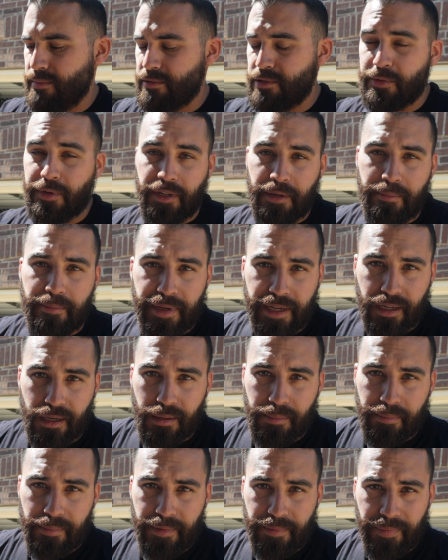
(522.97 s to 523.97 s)
so we can pick
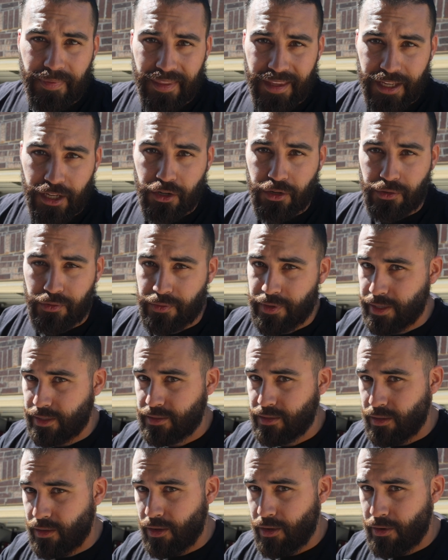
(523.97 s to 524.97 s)
up the
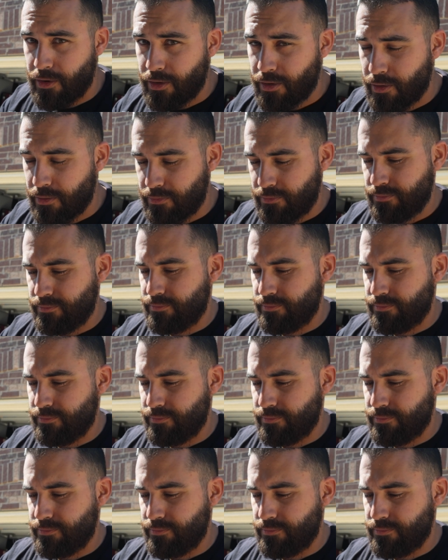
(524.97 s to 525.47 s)
correct audio.